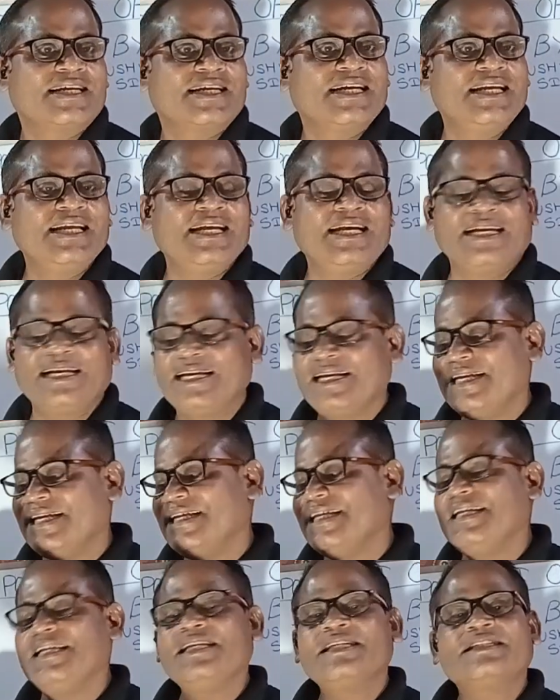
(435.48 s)
clear,
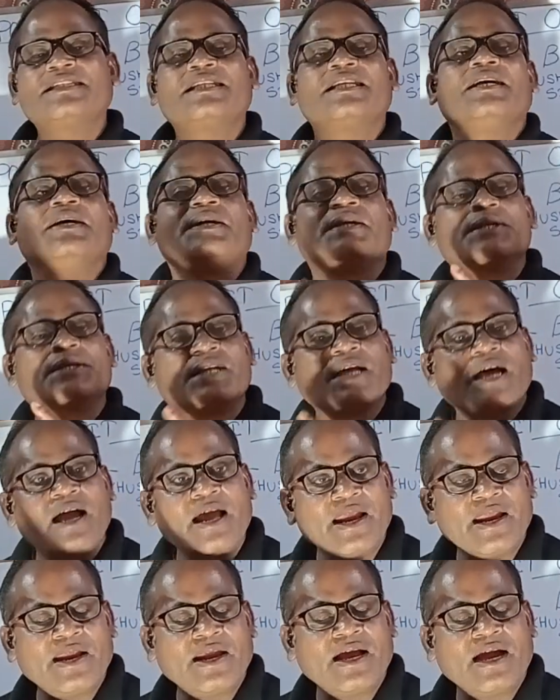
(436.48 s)

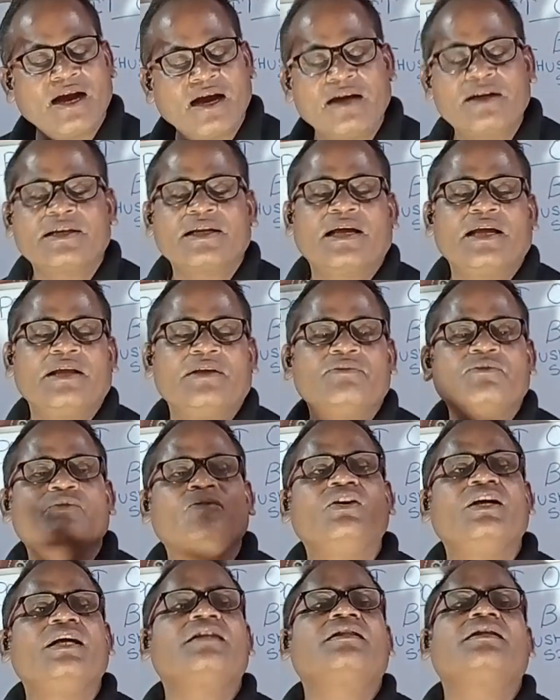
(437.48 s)
her time
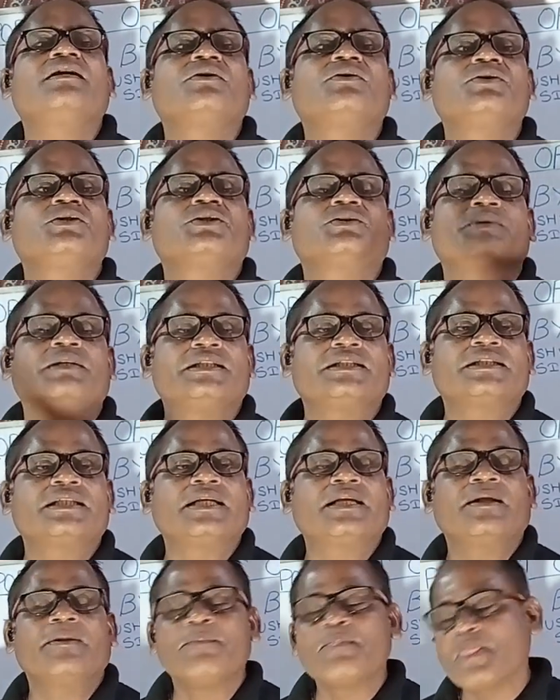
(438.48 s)
with Khushwant Singh.